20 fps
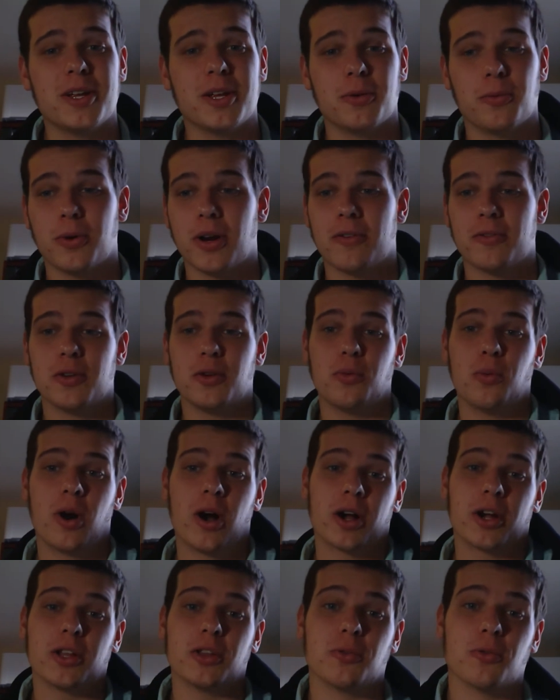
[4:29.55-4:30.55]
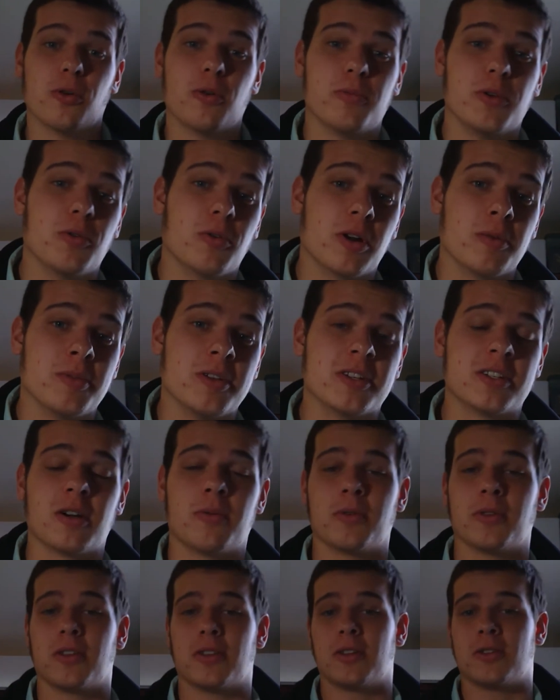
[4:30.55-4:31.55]
But for me, whenever you walk in the room,
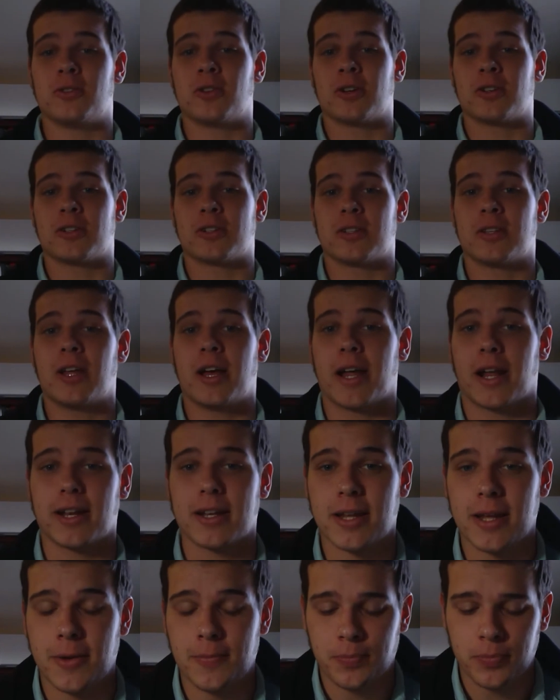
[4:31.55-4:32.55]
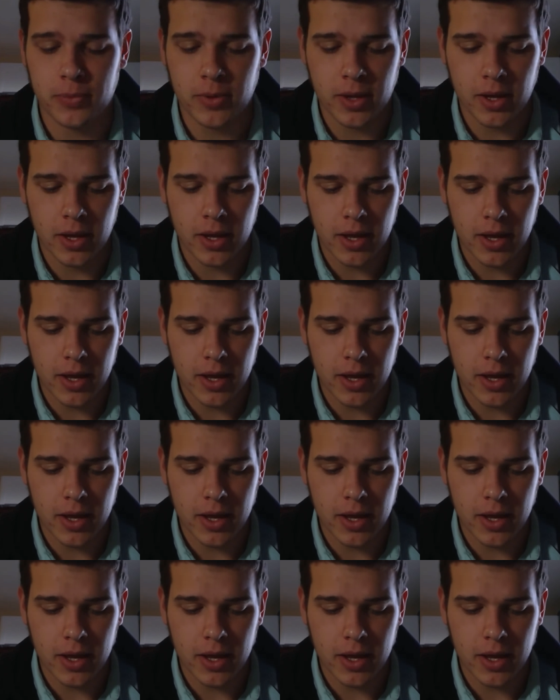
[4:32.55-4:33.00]
you want to be someone that the judges liked.